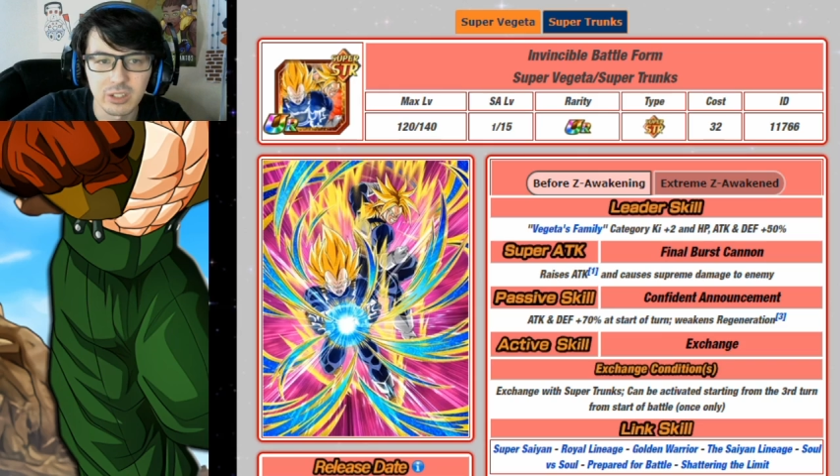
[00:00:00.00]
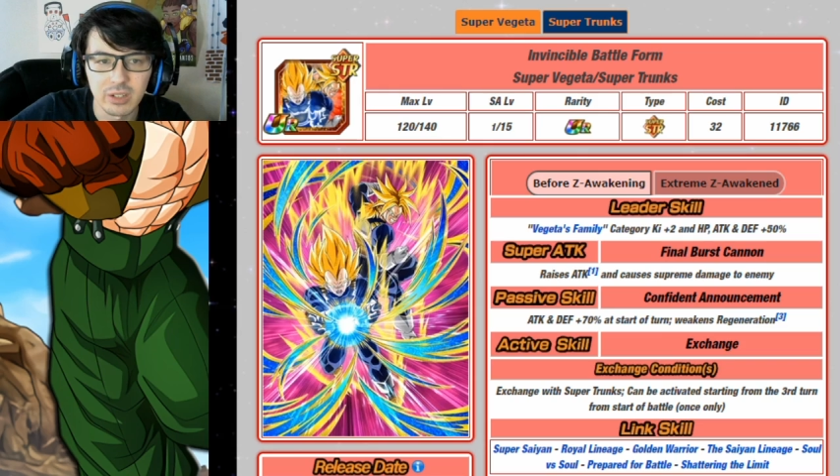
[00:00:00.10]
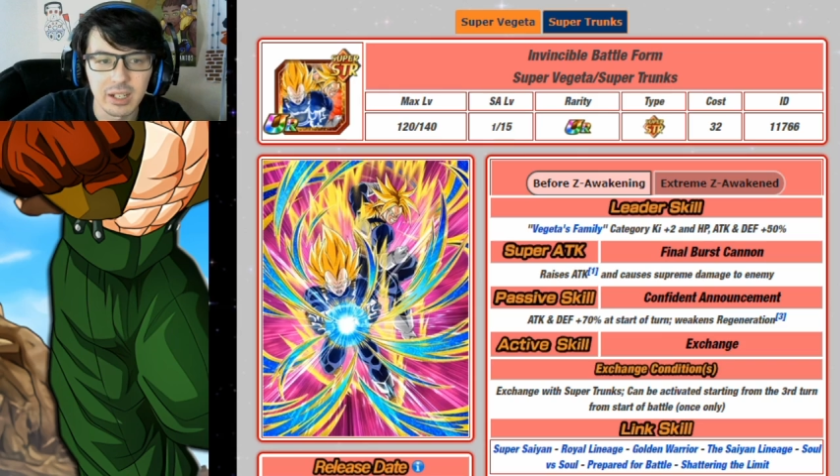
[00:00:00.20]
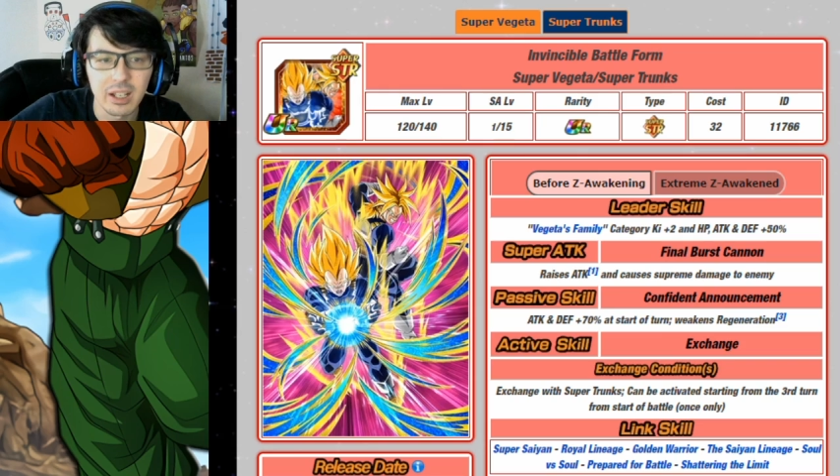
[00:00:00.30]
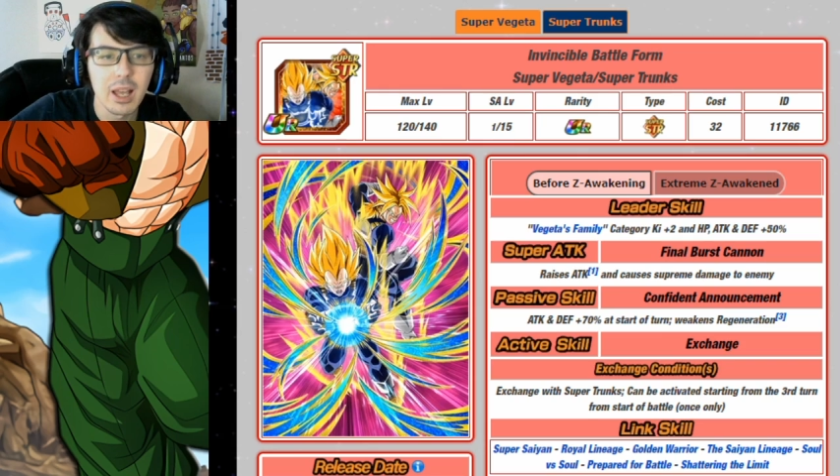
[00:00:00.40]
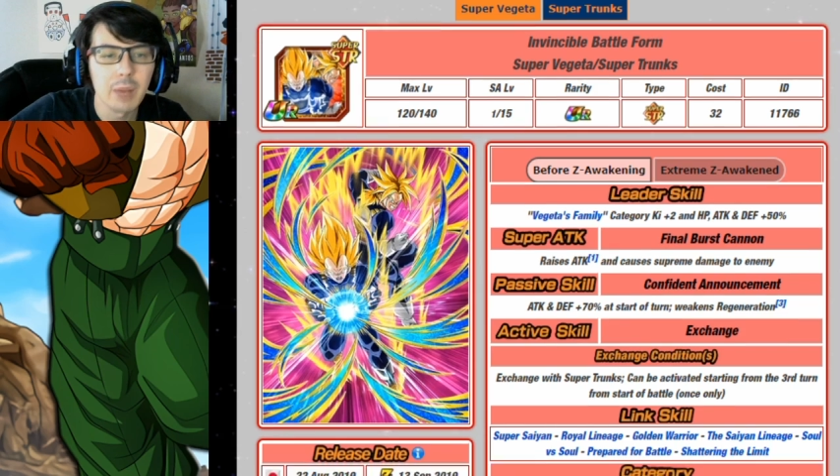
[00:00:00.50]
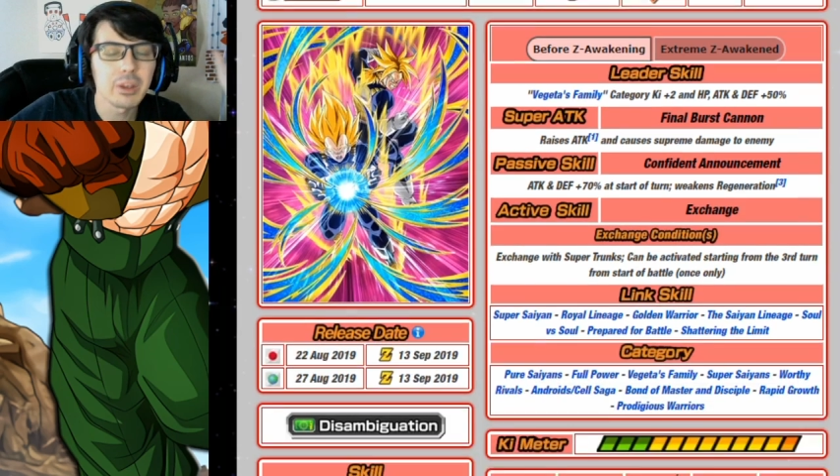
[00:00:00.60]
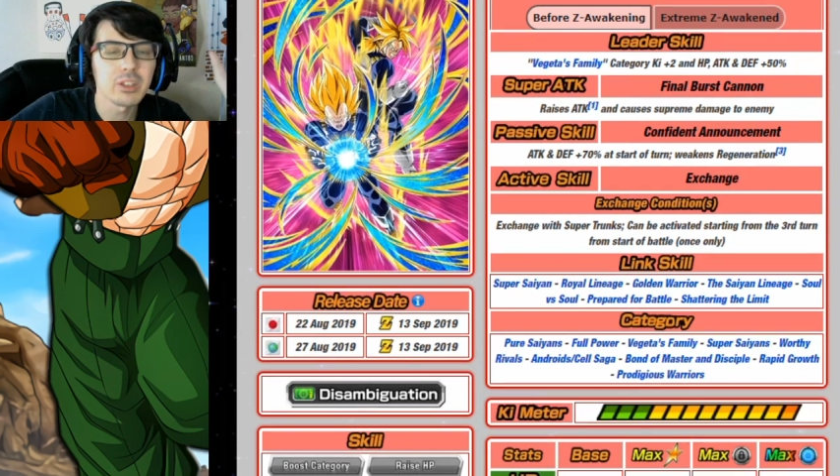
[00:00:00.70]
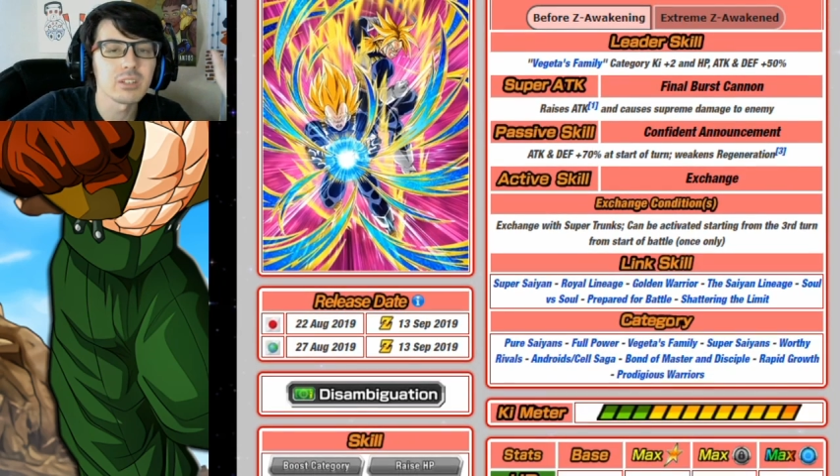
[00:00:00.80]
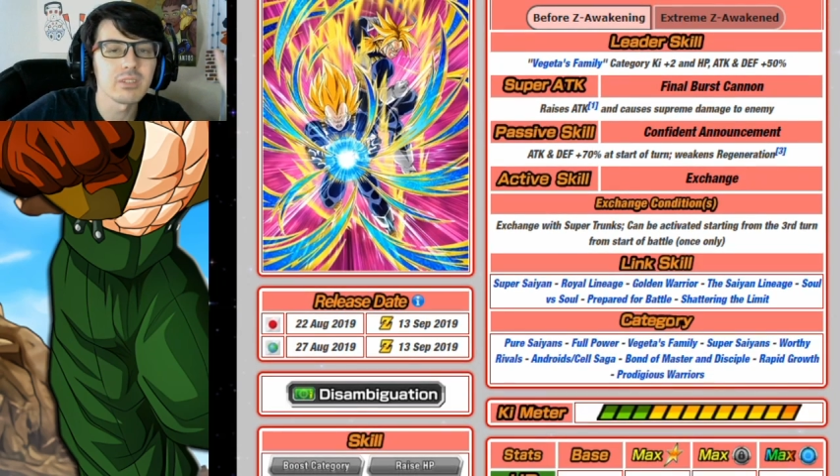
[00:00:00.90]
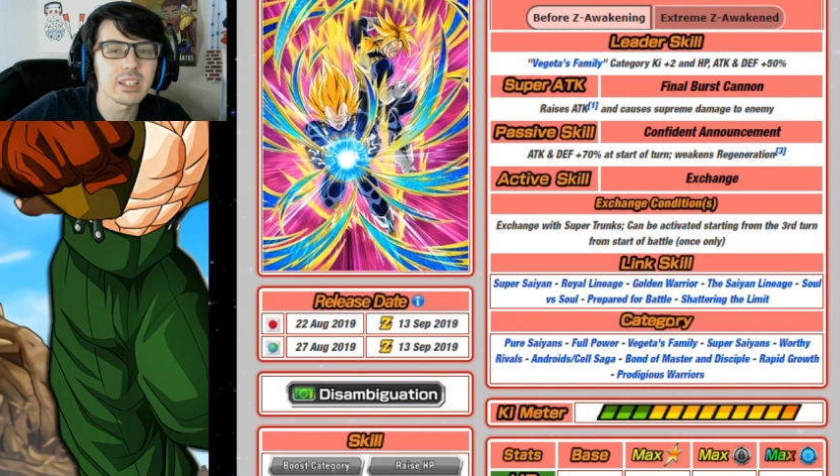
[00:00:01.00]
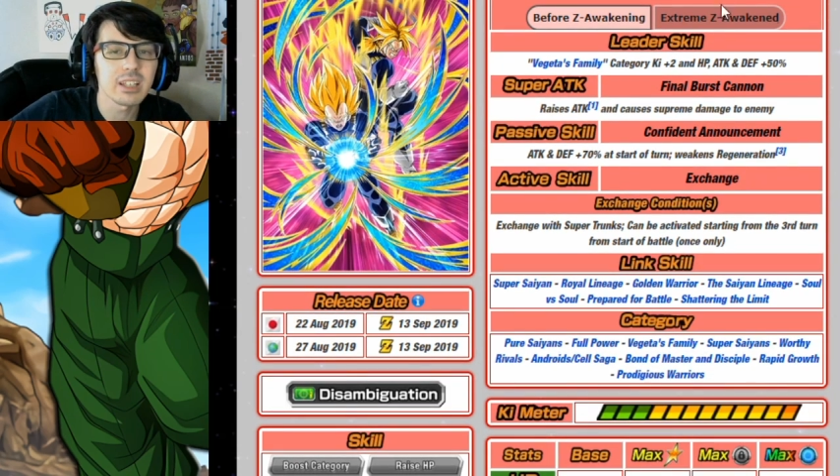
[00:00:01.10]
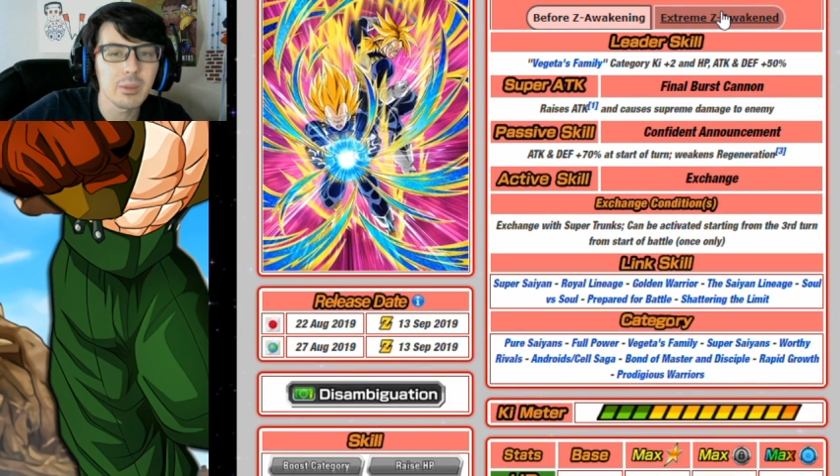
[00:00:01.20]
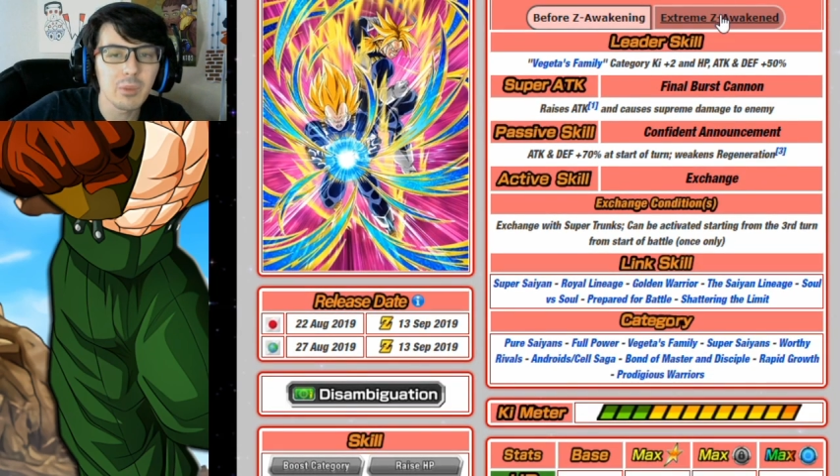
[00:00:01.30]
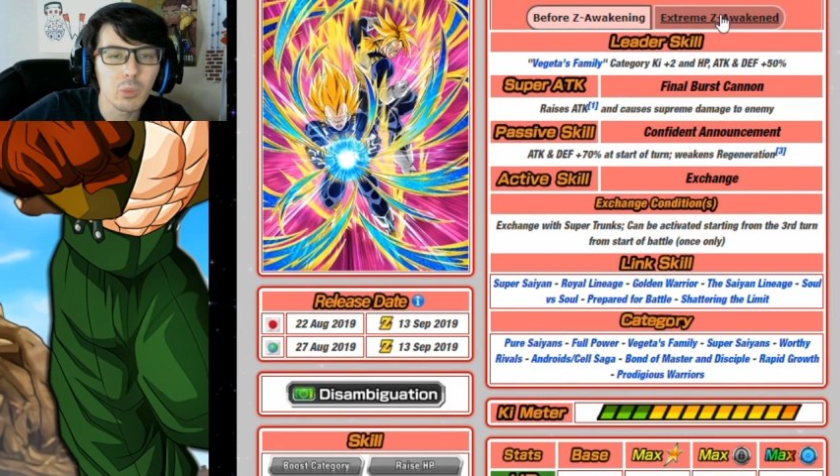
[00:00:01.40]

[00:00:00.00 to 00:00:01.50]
unit. But you can link him